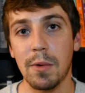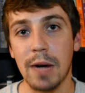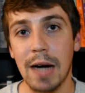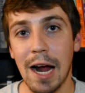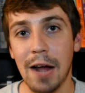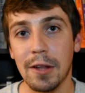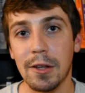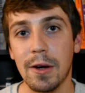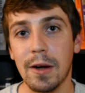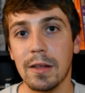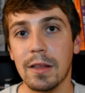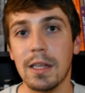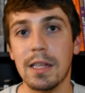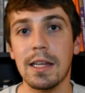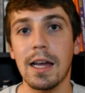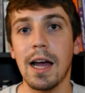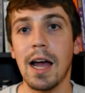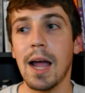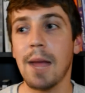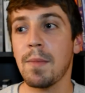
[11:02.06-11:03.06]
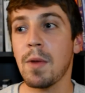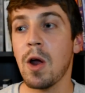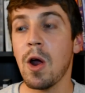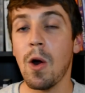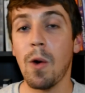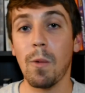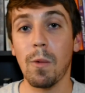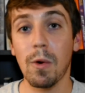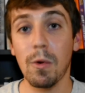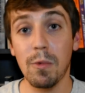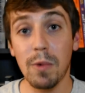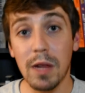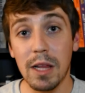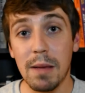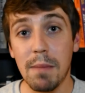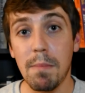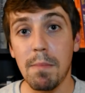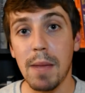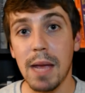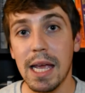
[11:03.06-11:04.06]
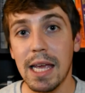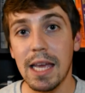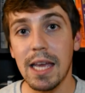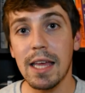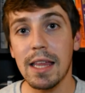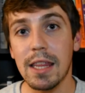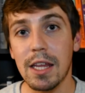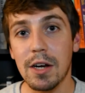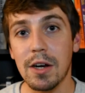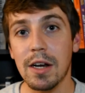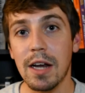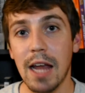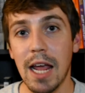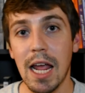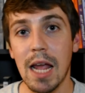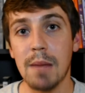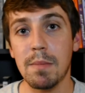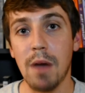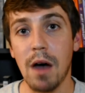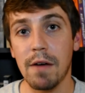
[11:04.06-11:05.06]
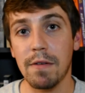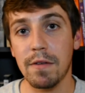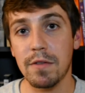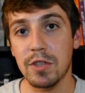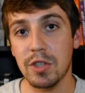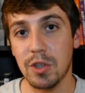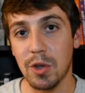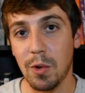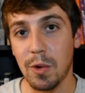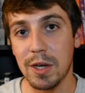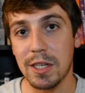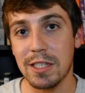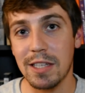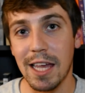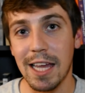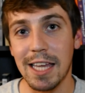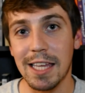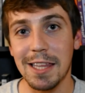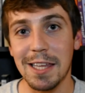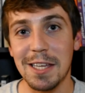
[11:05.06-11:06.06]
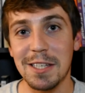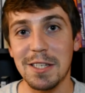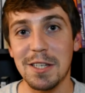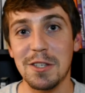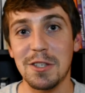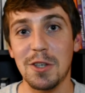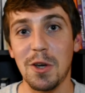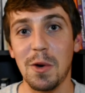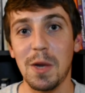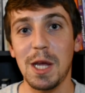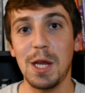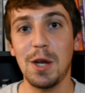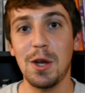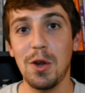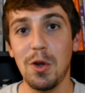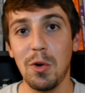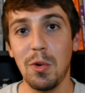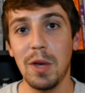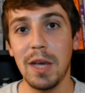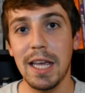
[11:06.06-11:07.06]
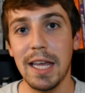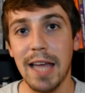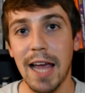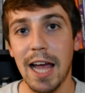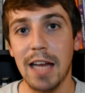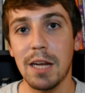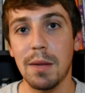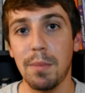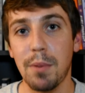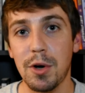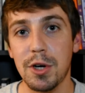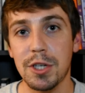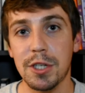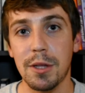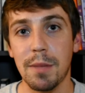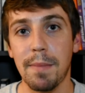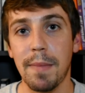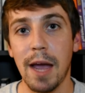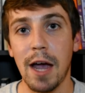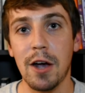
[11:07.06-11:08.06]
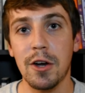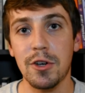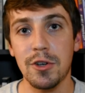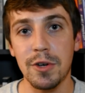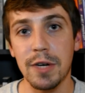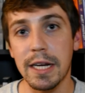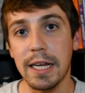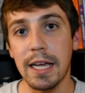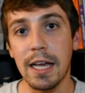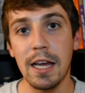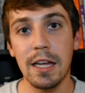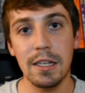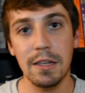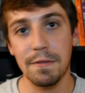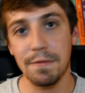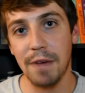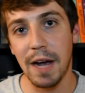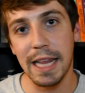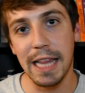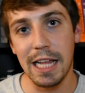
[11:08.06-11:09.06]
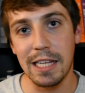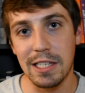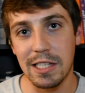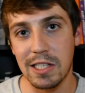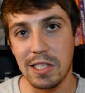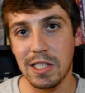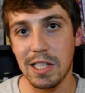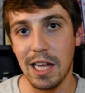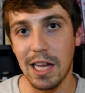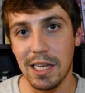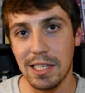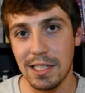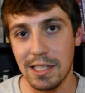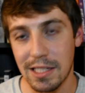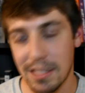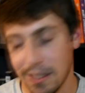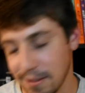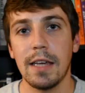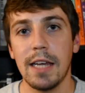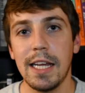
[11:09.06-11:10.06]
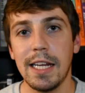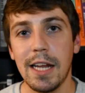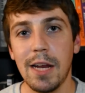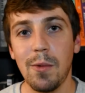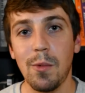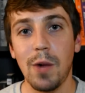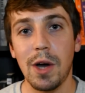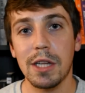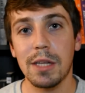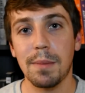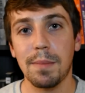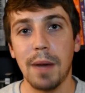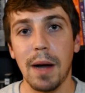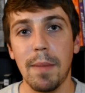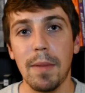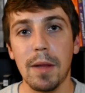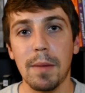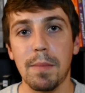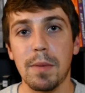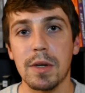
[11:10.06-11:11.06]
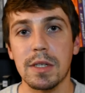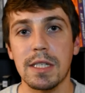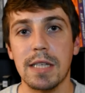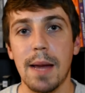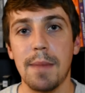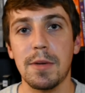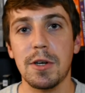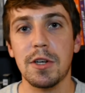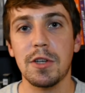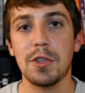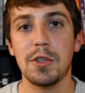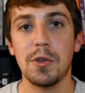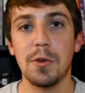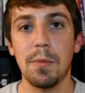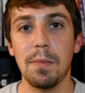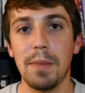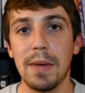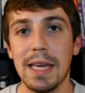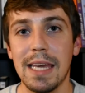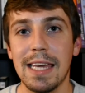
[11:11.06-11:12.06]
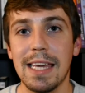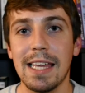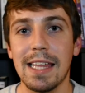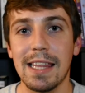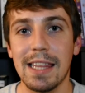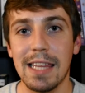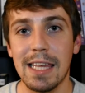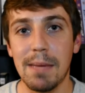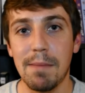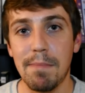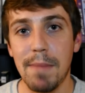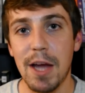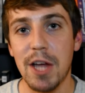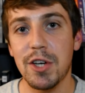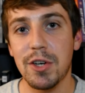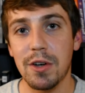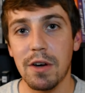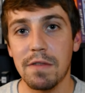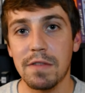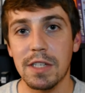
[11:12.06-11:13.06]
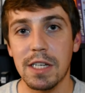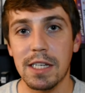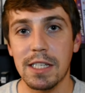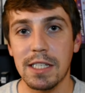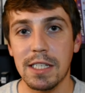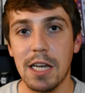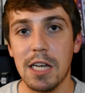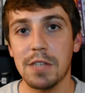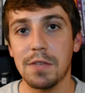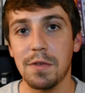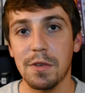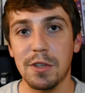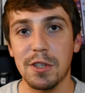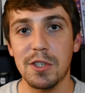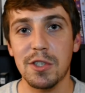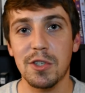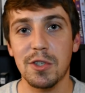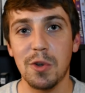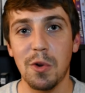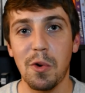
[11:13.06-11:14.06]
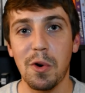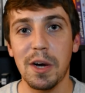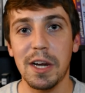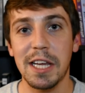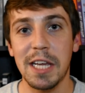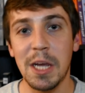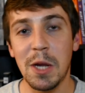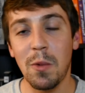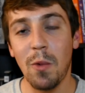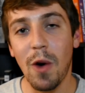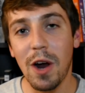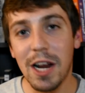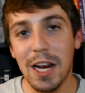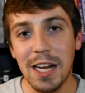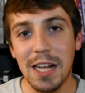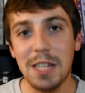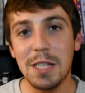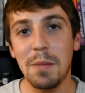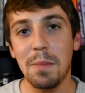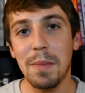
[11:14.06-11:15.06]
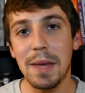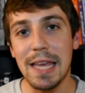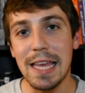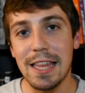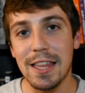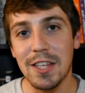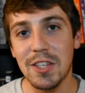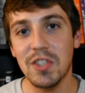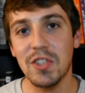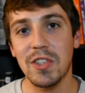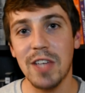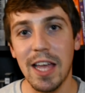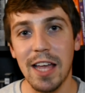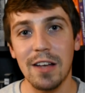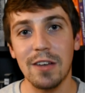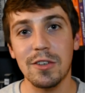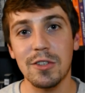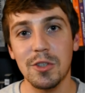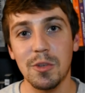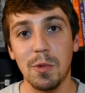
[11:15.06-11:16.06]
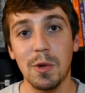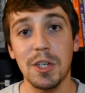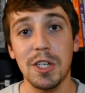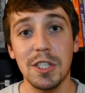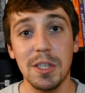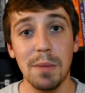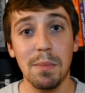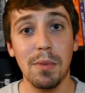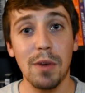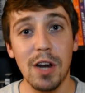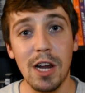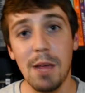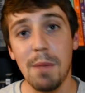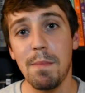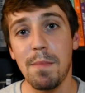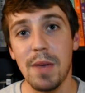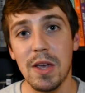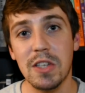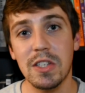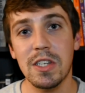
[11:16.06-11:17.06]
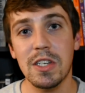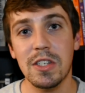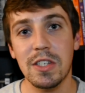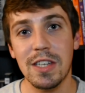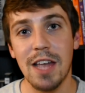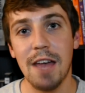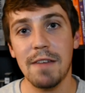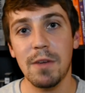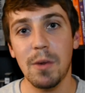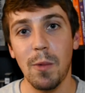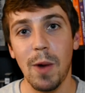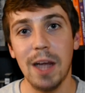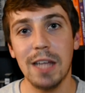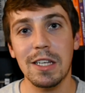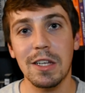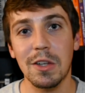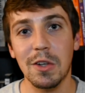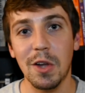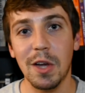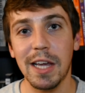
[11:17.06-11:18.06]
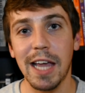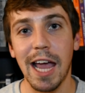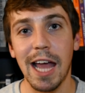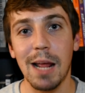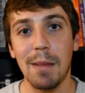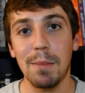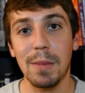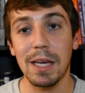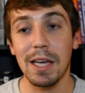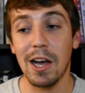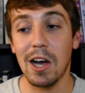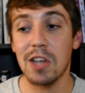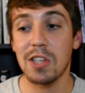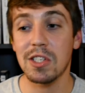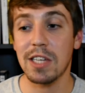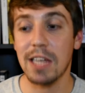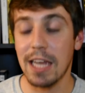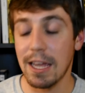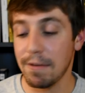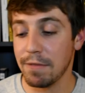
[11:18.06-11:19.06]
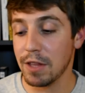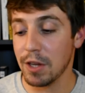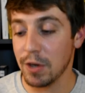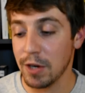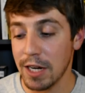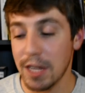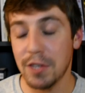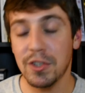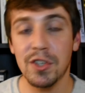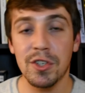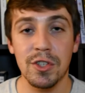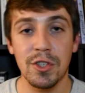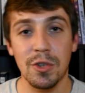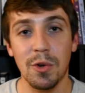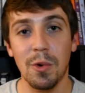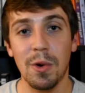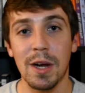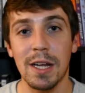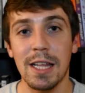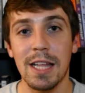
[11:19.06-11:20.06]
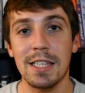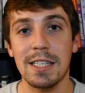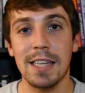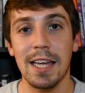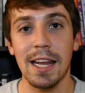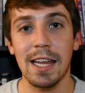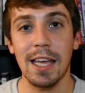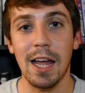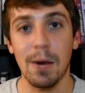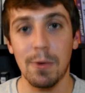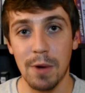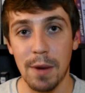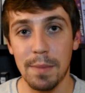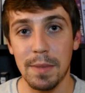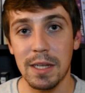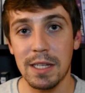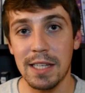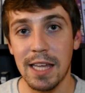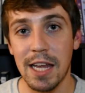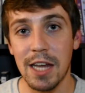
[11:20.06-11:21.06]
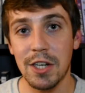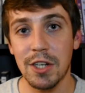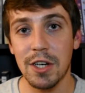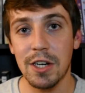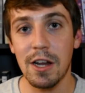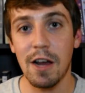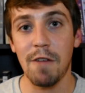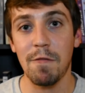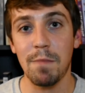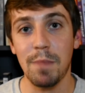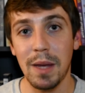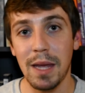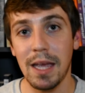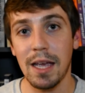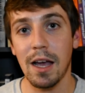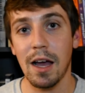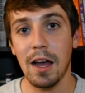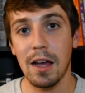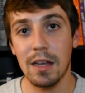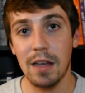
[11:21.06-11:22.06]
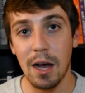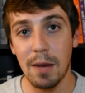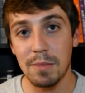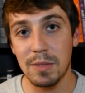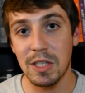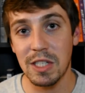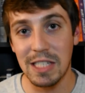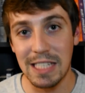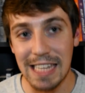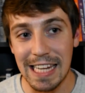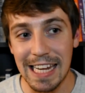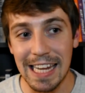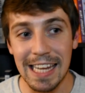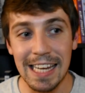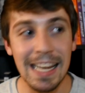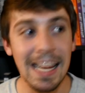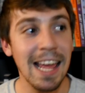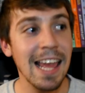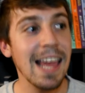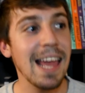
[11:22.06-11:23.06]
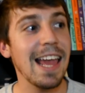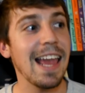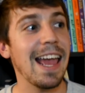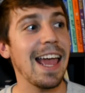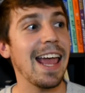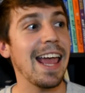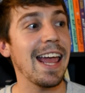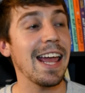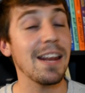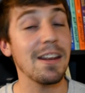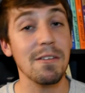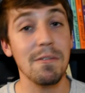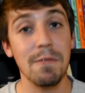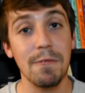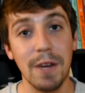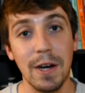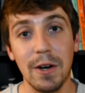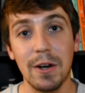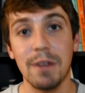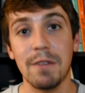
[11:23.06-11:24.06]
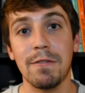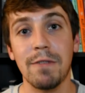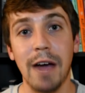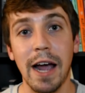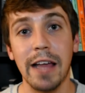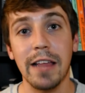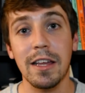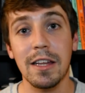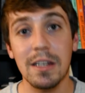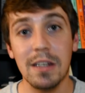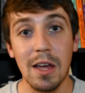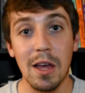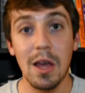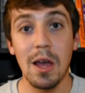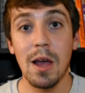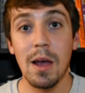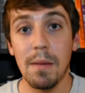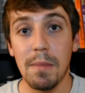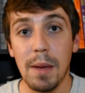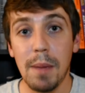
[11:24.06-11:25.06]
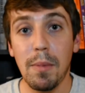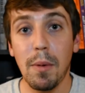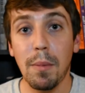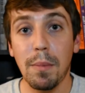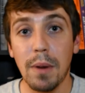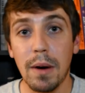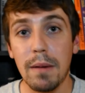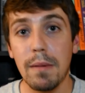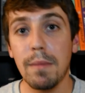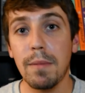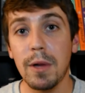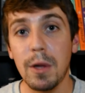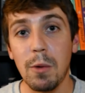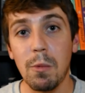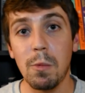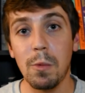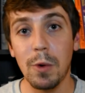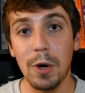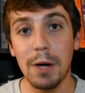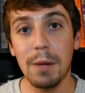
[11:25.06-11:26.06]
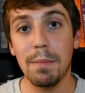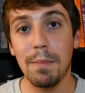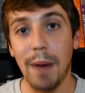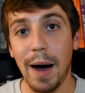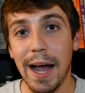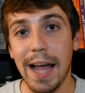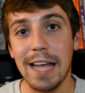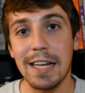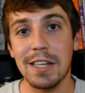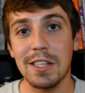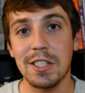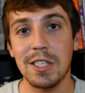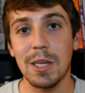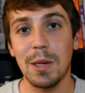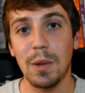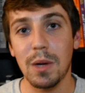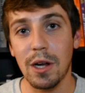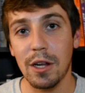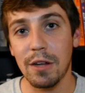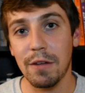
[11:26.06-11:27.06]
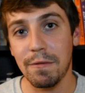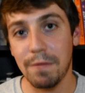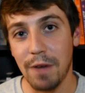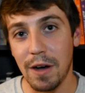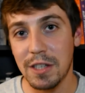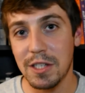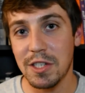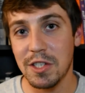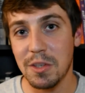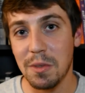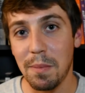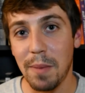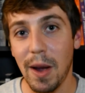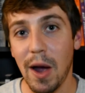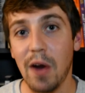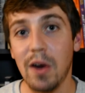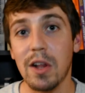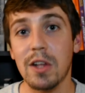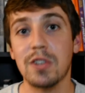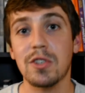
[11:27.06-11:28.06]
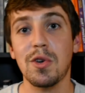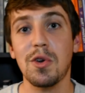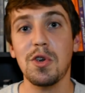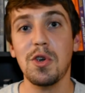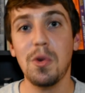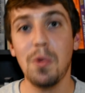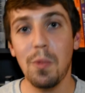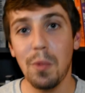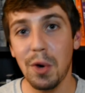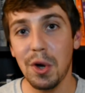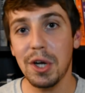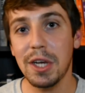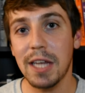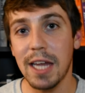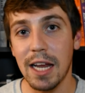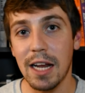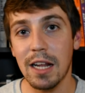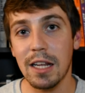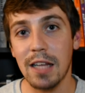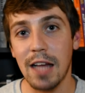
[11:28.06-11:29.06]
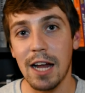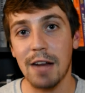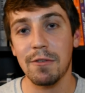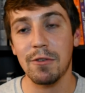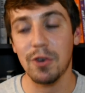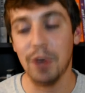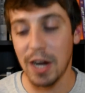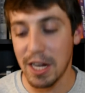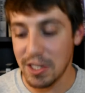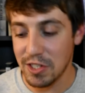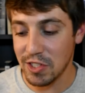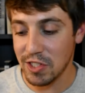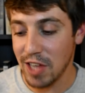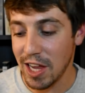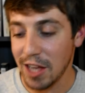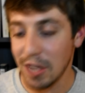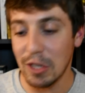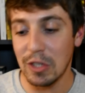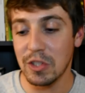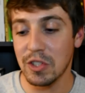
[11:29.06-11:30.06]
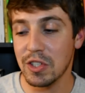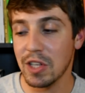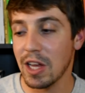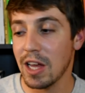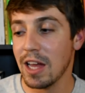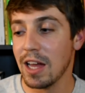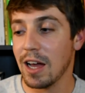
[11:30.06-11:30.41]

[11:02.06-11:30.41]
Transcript: were out there at the time were really making their name off of stories like this, and so he knew he had to push the boundary to find that success. He didn't want the public perception to be the measure of success for this story. He wanted it to be the sales, which is a pretty business-savvy way to look at it, because if there is a story that's getting a reputation of being obscene and very violent, people probably would buy it to see what all the fuss is about, and so you would get a lot of great sales.